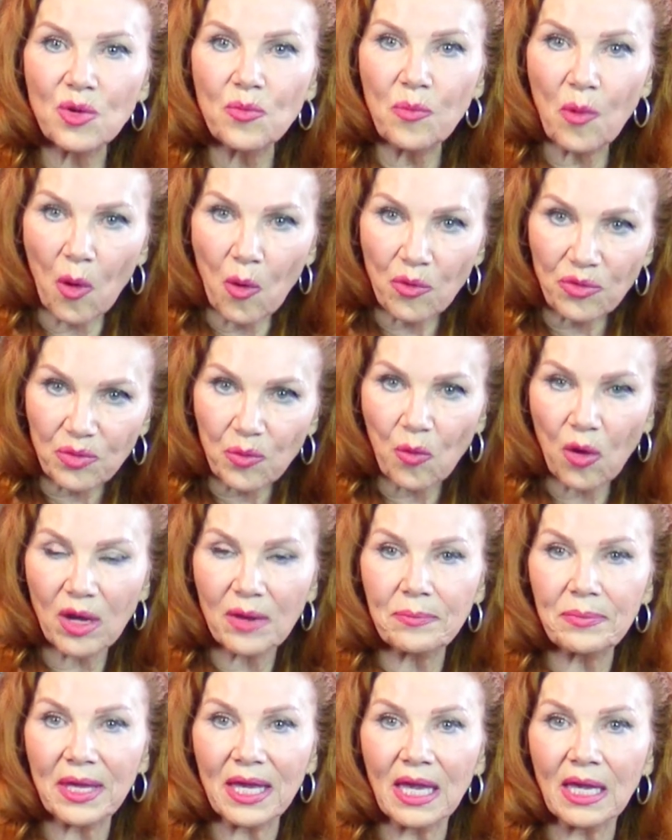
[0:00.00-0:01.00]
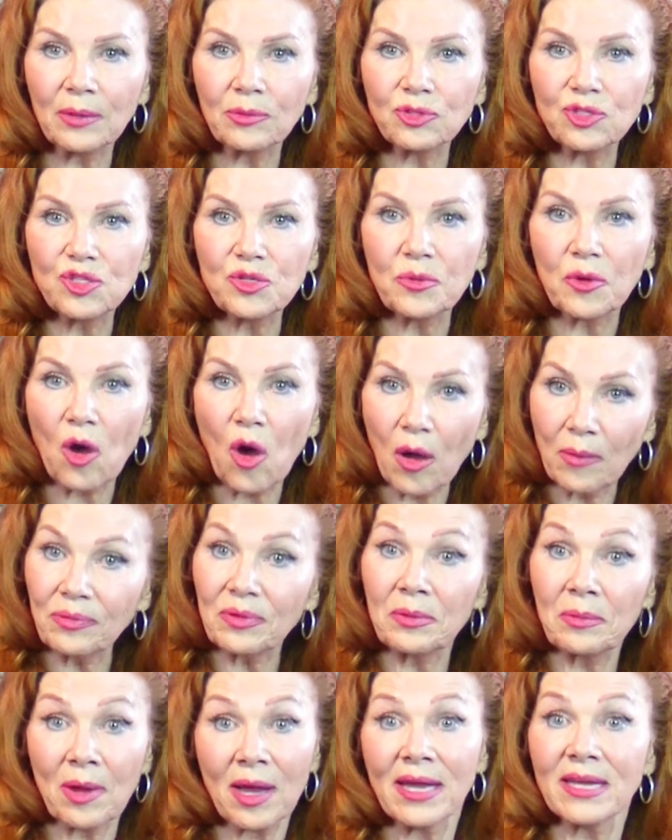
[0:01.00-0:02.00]
You both want to be able to
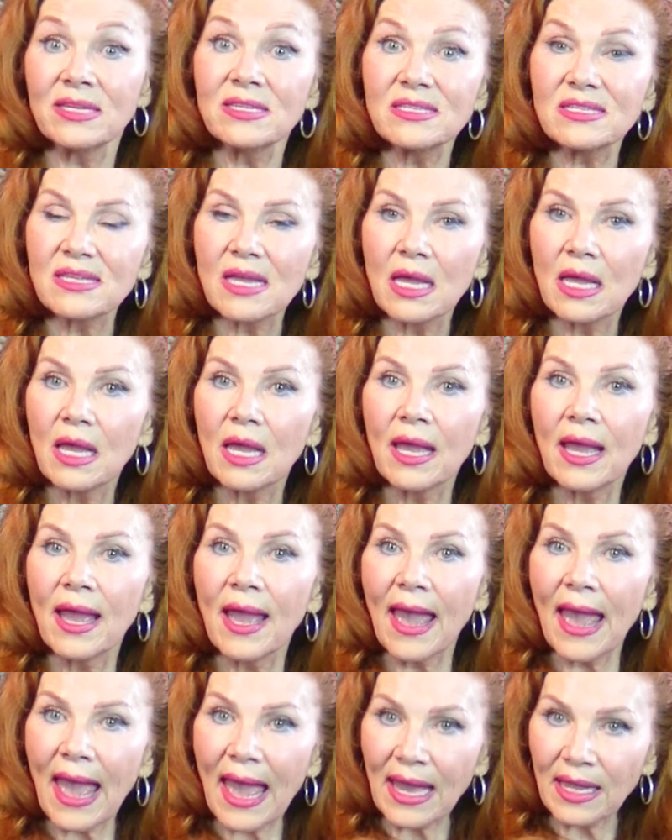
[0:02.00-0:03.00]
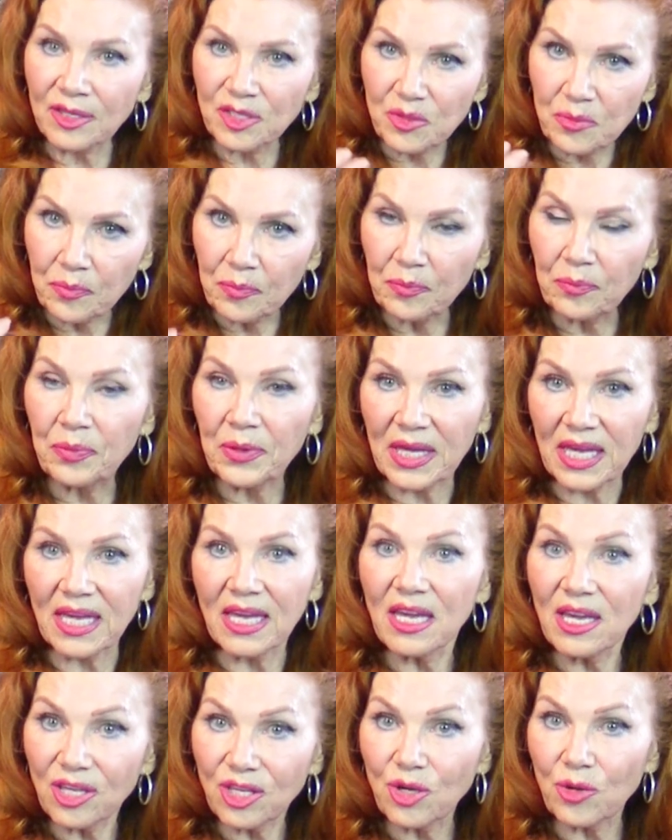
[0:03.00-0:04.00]
compromise and
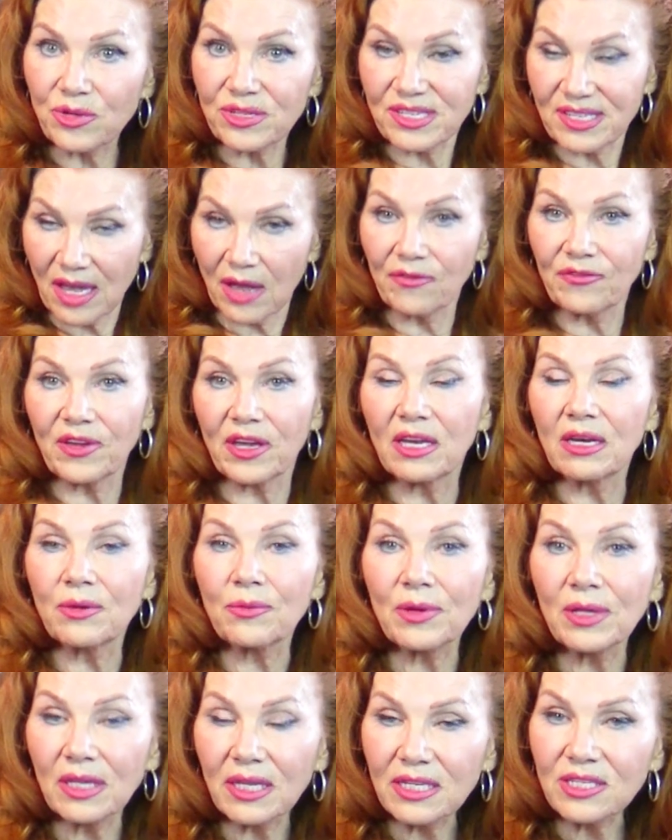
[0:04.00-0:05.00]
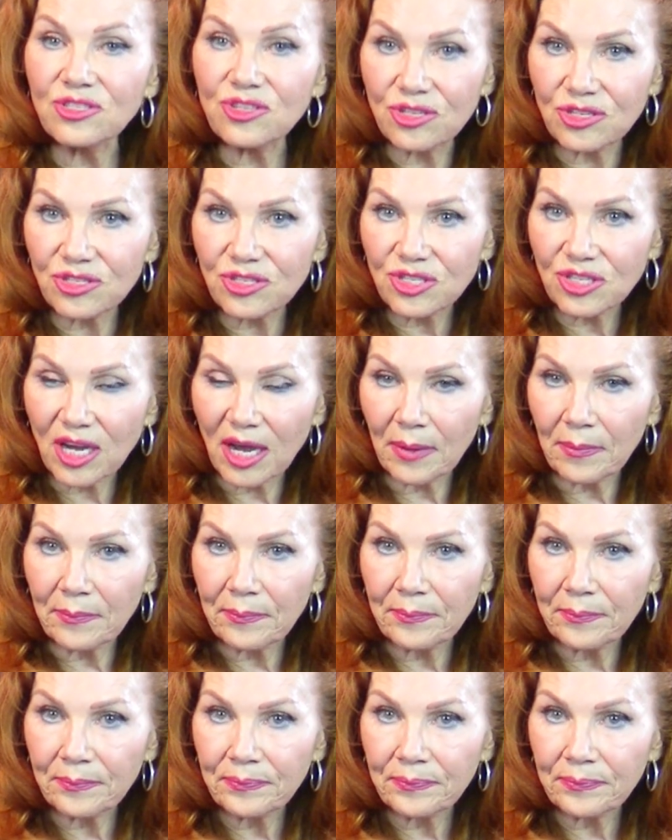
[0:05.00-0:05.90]
be yourself in a relationship.